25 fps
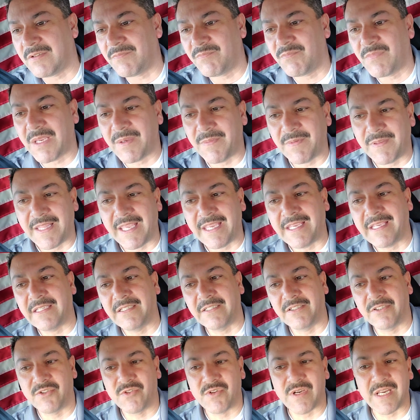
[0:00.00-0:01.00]
and maybe they
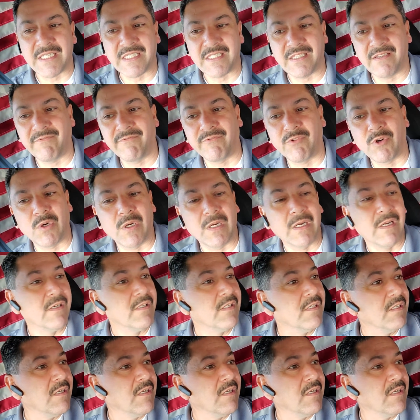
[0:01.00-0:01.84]
can address it for